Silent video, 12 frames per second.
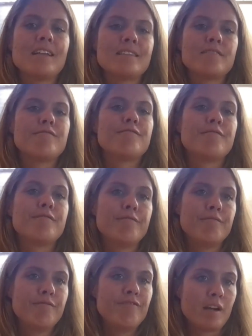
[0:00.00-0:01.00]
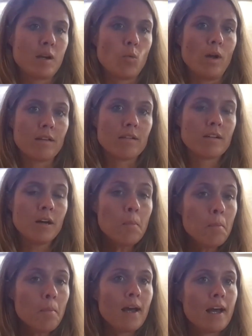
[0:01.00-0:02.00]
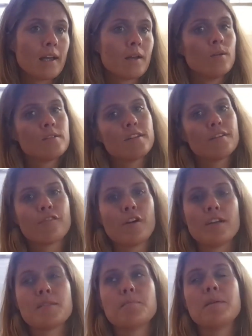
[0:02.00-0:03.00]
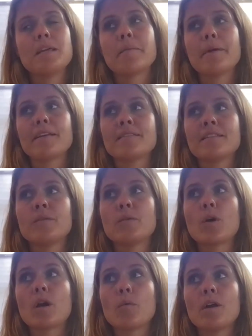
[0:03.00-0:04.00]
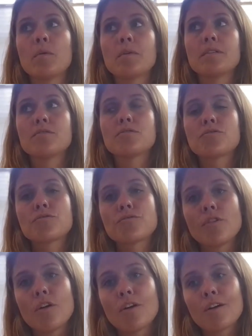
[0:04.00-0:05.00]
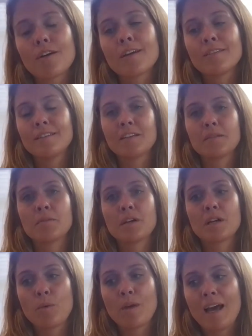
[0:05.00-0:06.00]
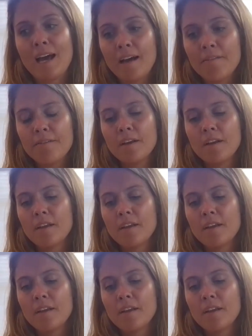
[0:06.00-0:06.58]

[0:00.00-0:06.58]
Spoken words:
is very welcome, and also for us being based in Norway with the strong network we have